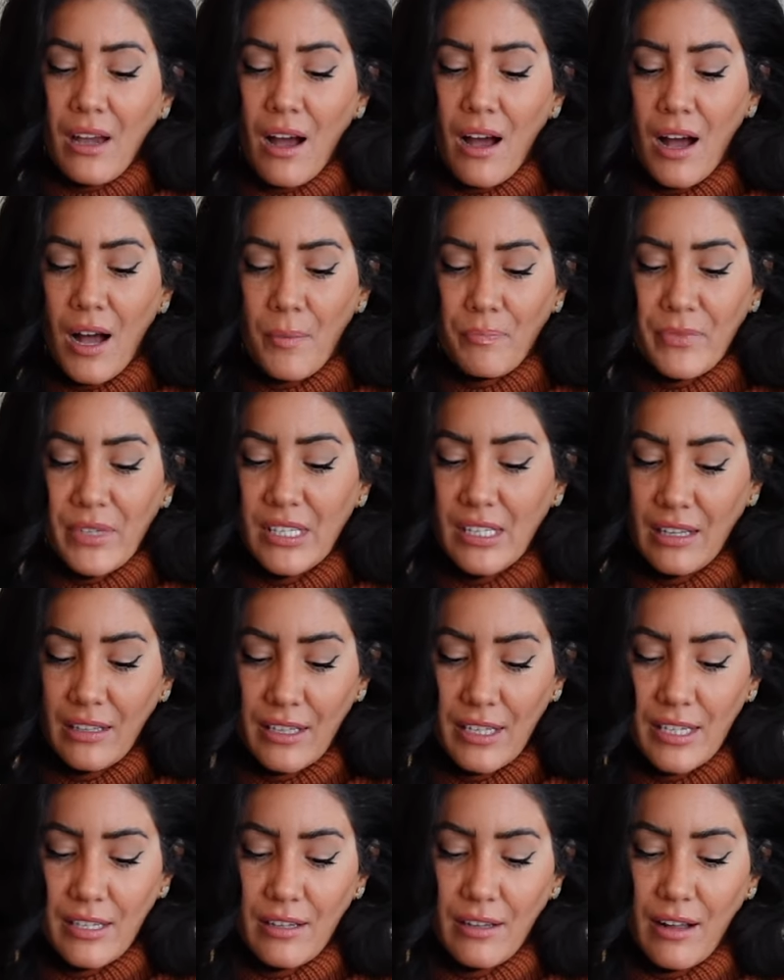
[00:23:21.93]
Um,
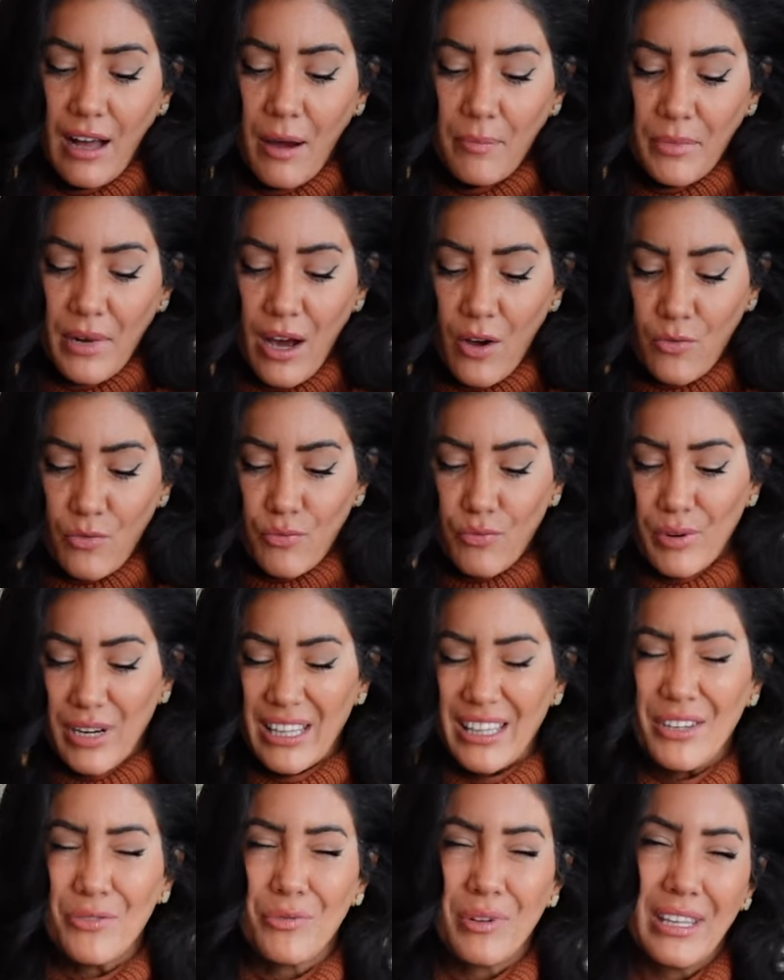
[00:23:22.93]
stainless steel, I'm not
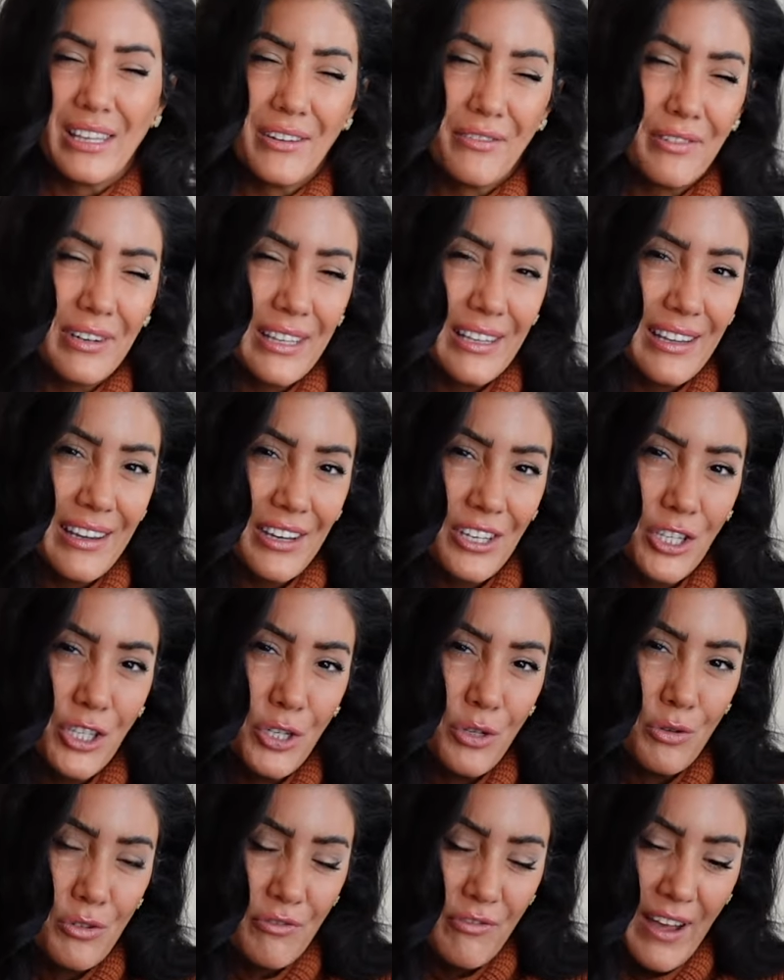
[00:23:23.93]
really, really, really a
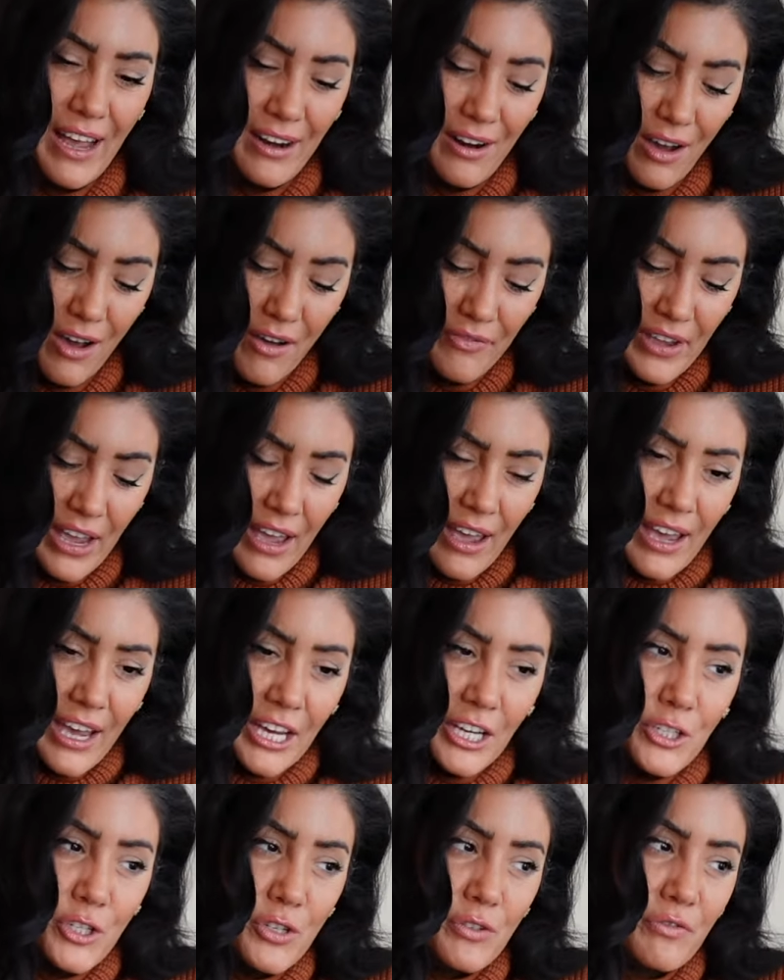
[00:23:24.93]
huge fan of.
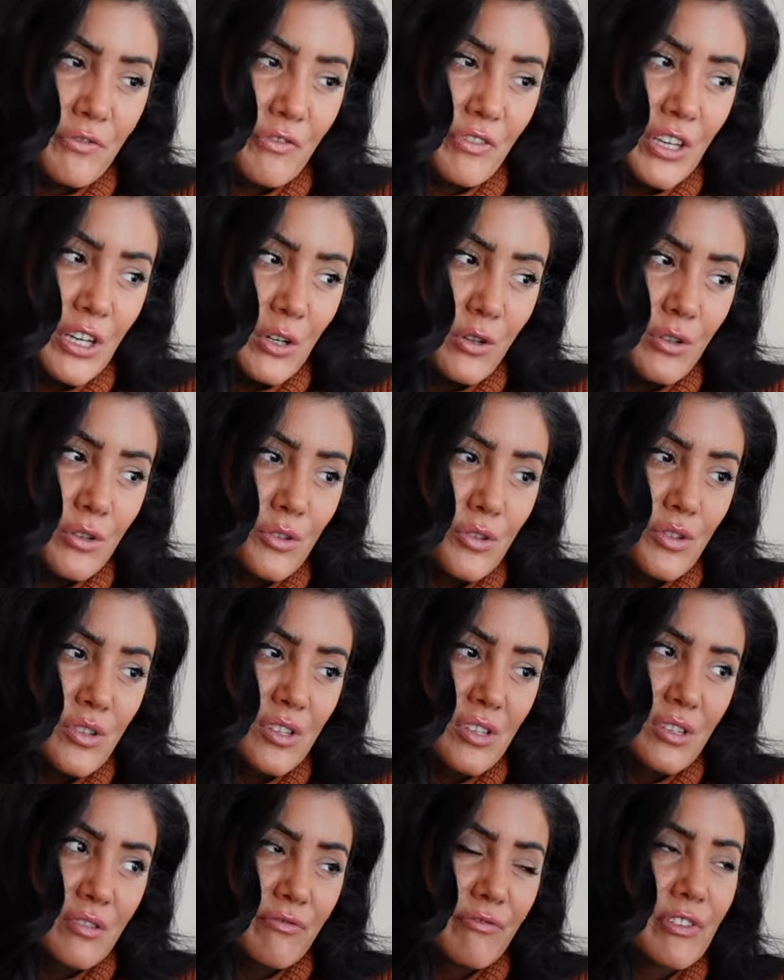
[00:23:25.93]
It just
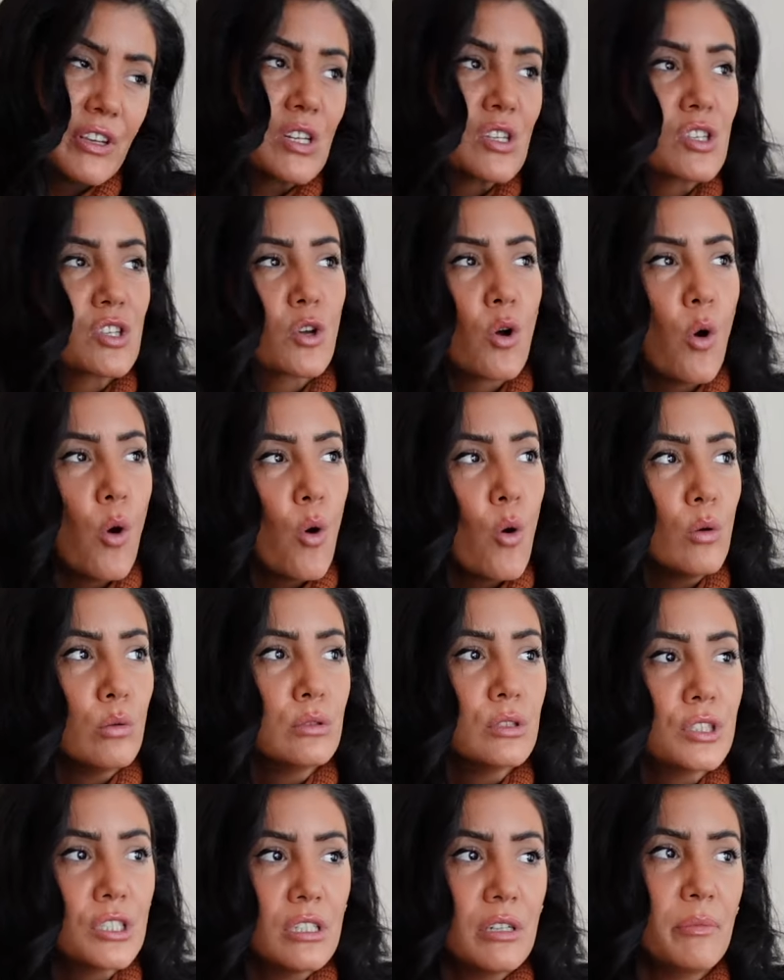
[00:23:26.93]
feels, feels cold
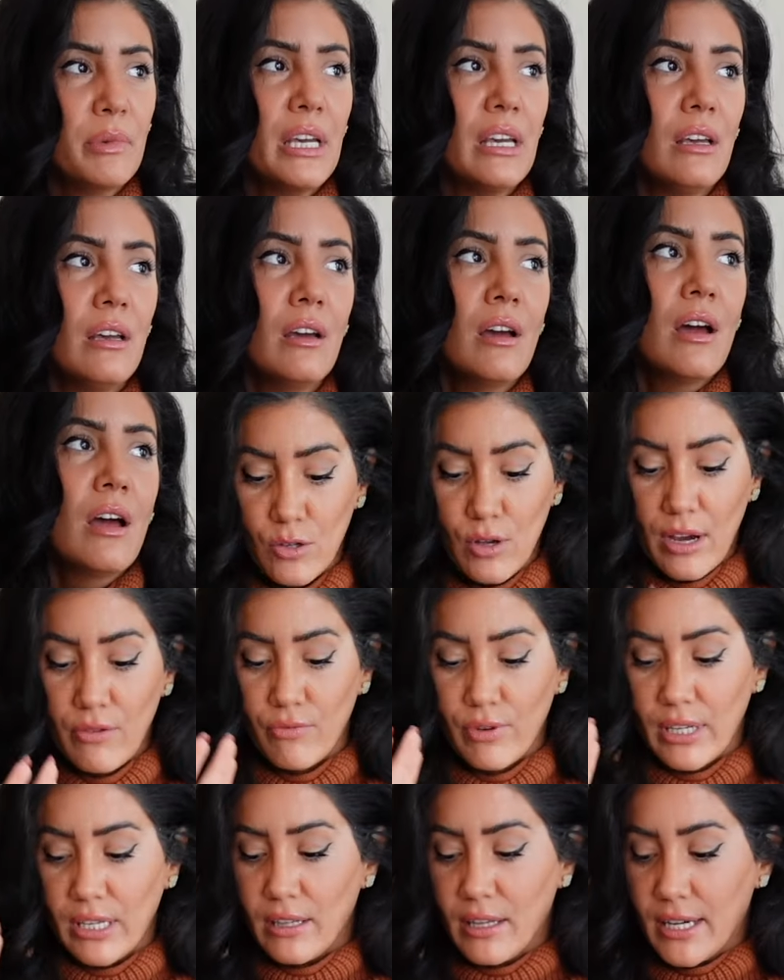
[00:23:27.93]
to me. So I
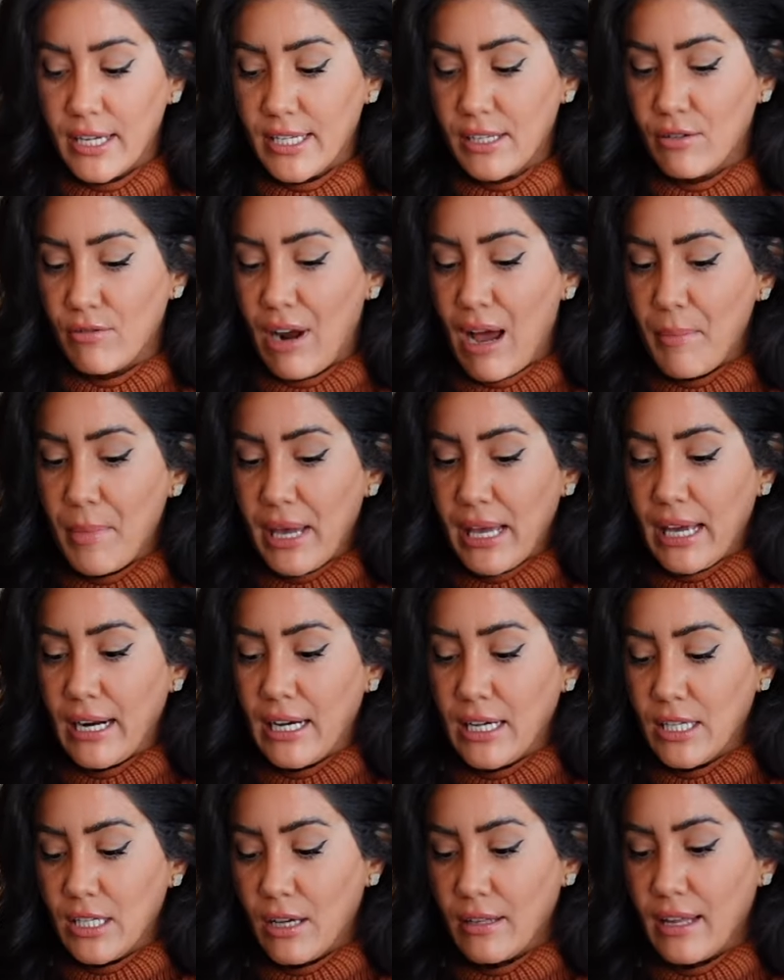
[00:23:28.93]
really like ceramic and
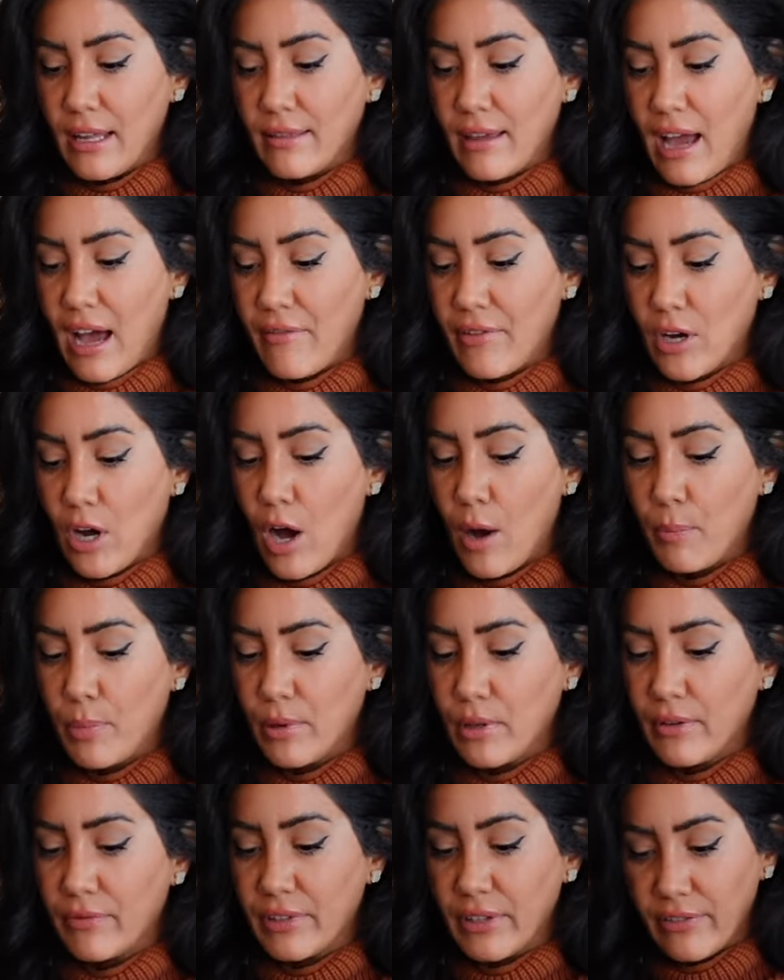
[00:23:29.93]
I saw that they have a
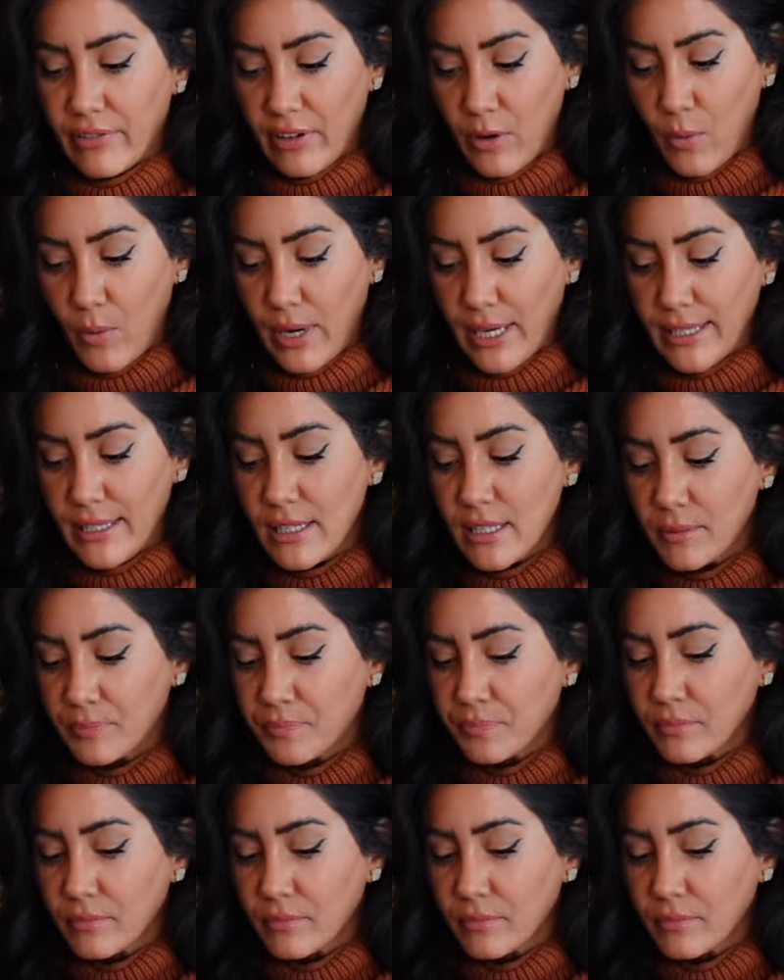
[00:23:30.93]
couple of different ones.